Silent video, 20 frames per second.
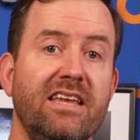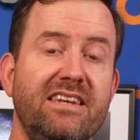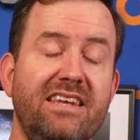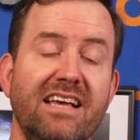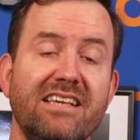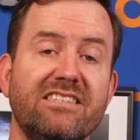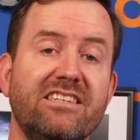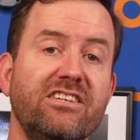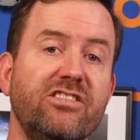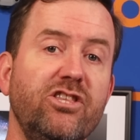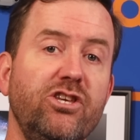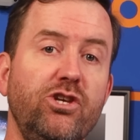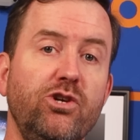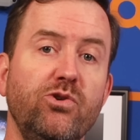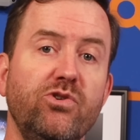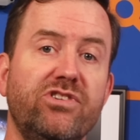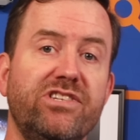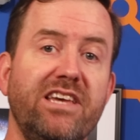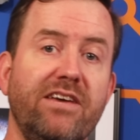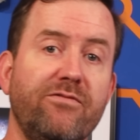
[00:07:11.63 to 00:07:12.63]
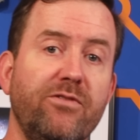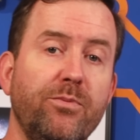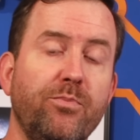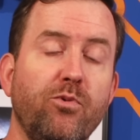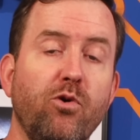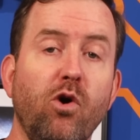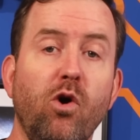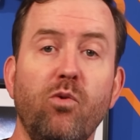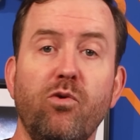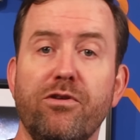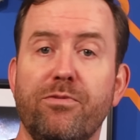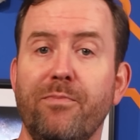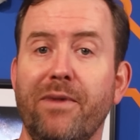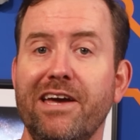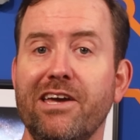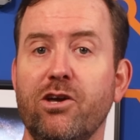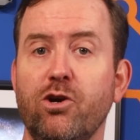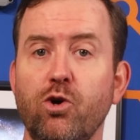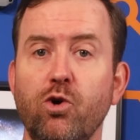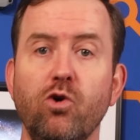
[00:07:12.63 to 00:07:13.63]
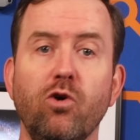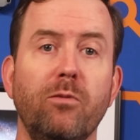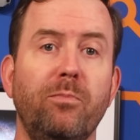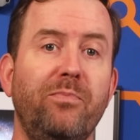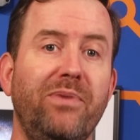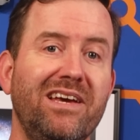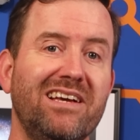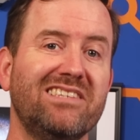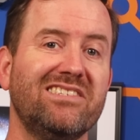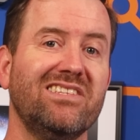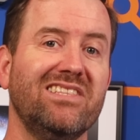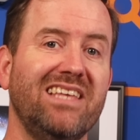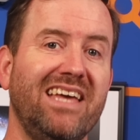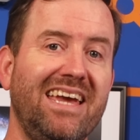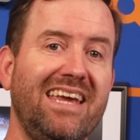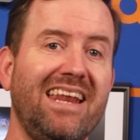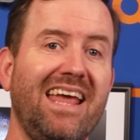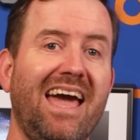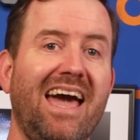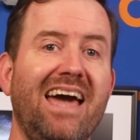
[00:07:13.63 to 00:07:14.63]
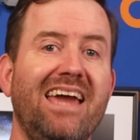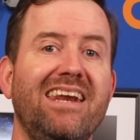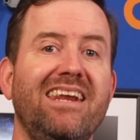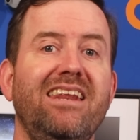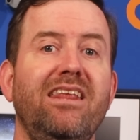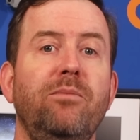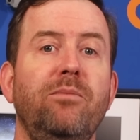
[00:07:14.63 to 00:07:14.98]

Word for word: Testing the U7 Pro with my Google Pixel 8 had an